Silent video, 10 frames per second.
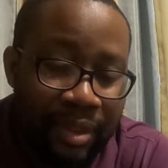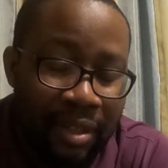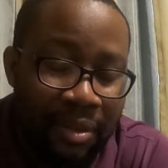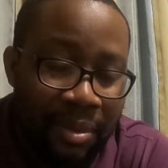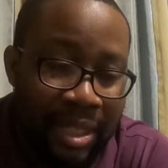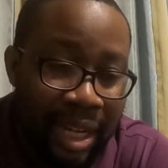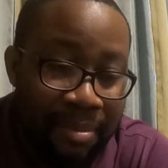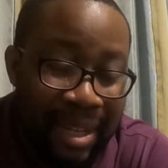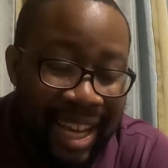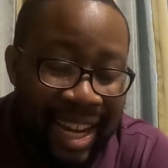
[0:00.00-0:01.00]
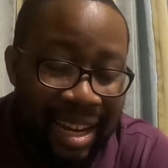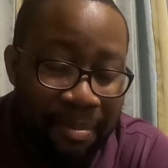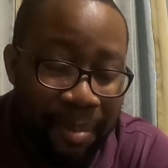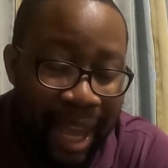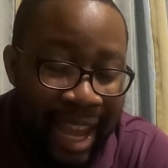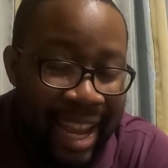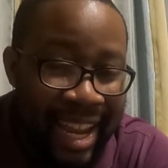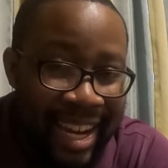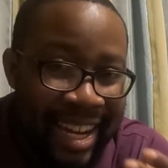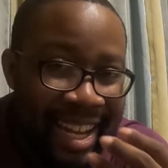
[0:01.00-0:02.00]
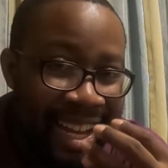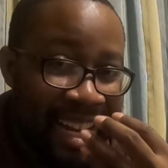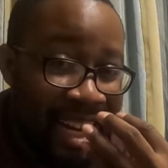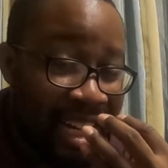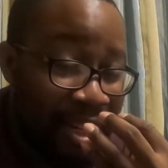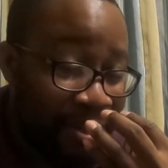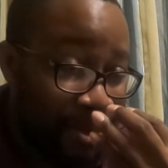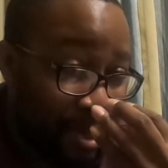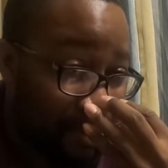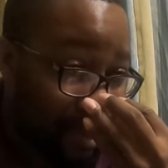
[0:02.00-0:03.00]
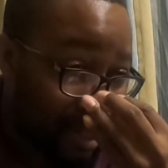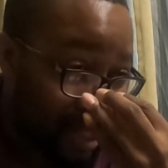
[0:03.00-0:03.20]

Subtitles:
the wasabi, and the pain that shoots up your